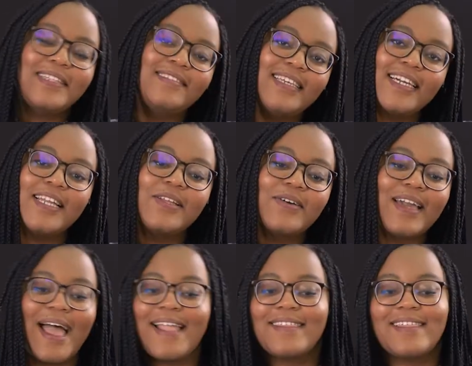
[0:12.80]
take a look
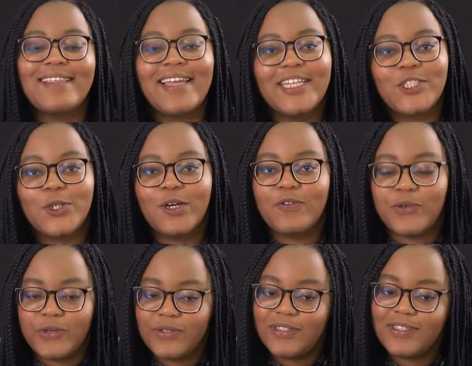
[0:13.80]
at the nature of
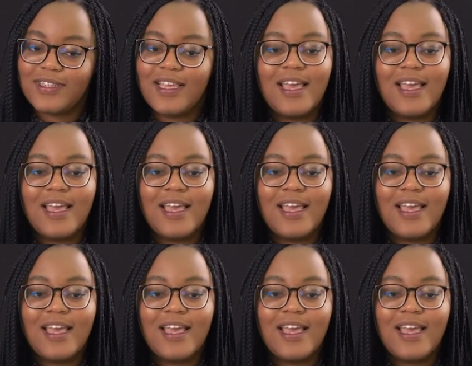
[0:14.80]
roots.